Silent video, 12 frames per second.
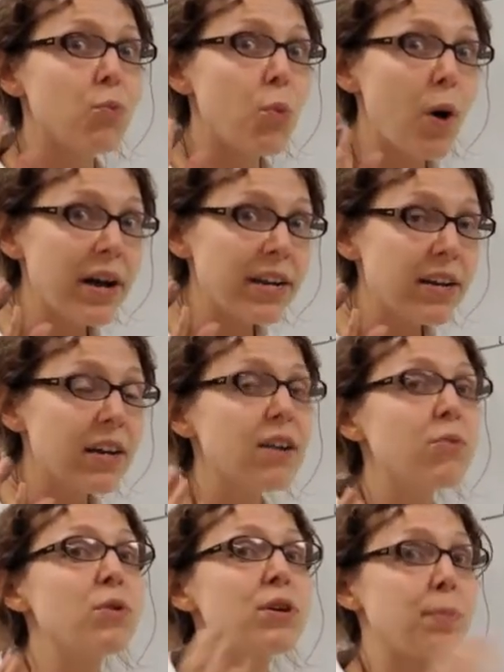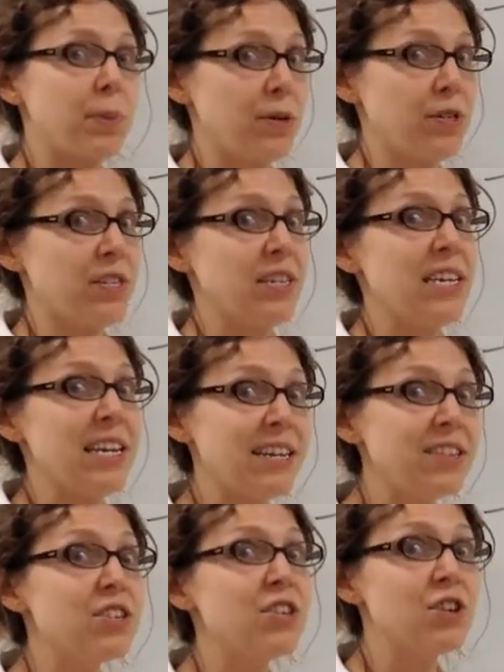What would a person
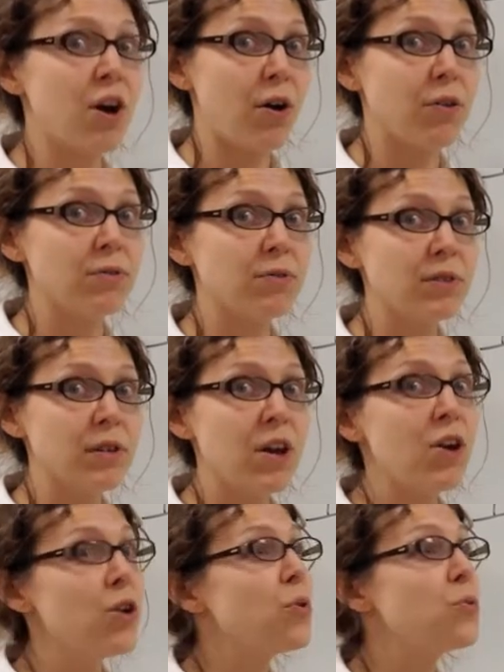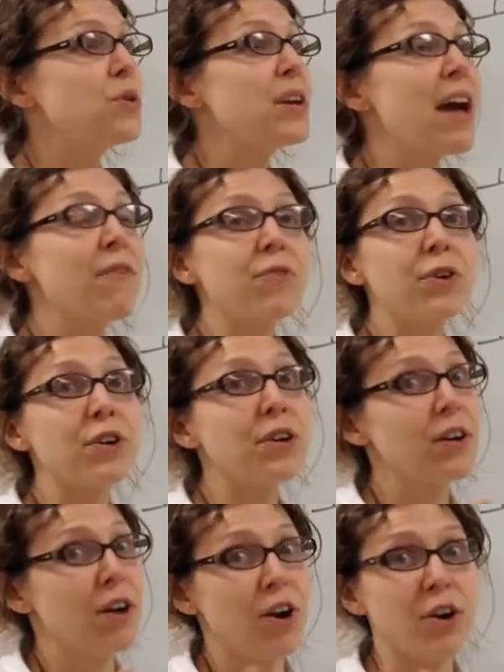need to know who
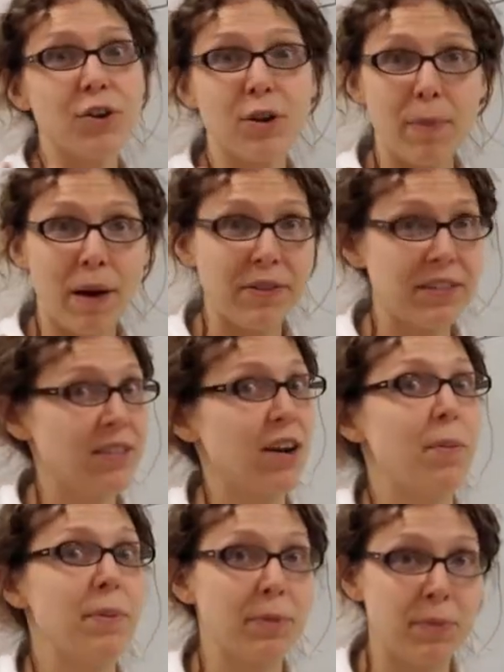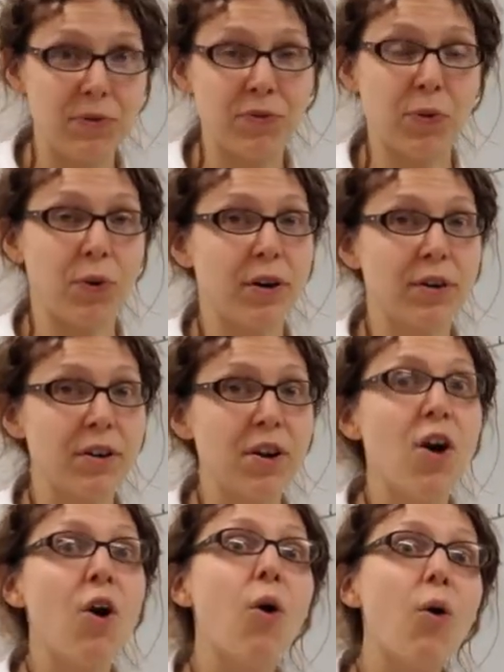never heard about this topic before?
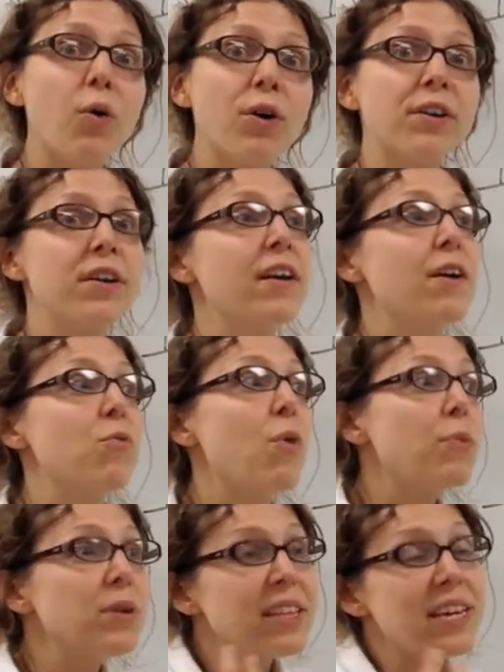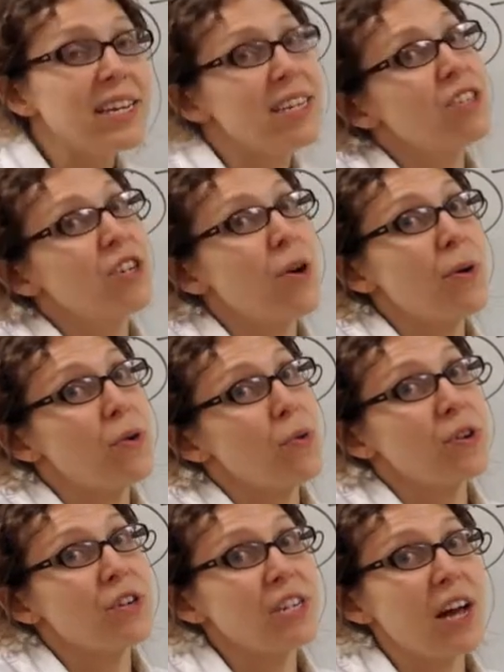Or what would they need to know in
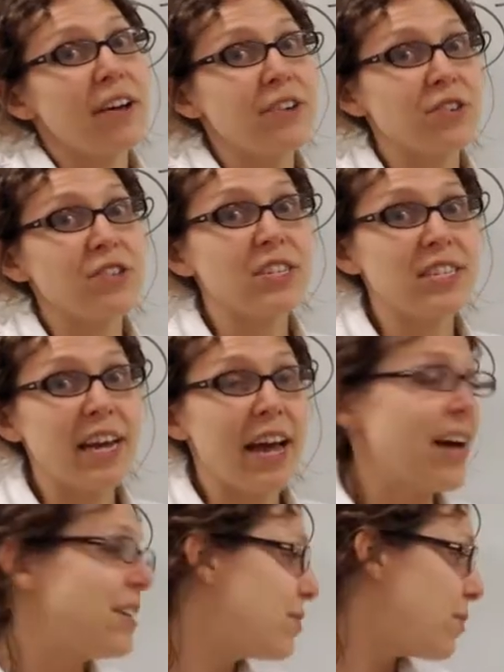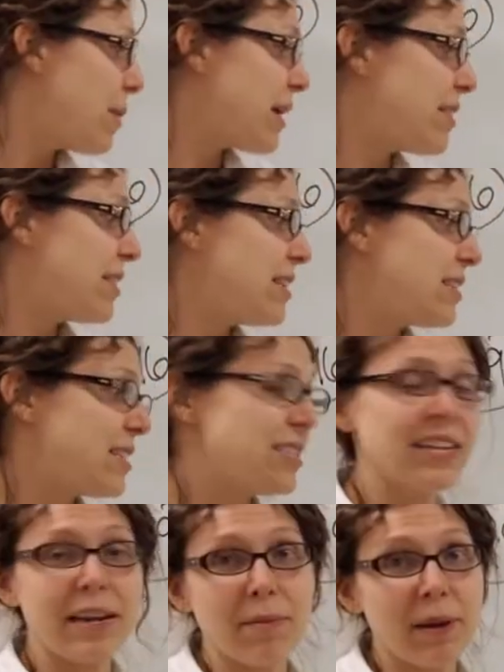order to understand my thesis
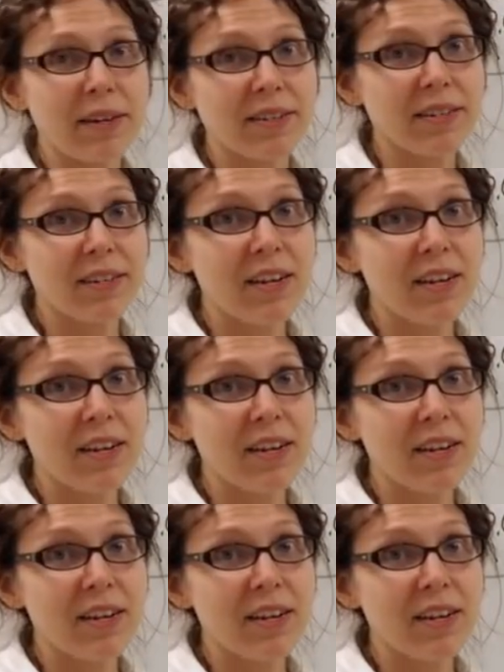statement?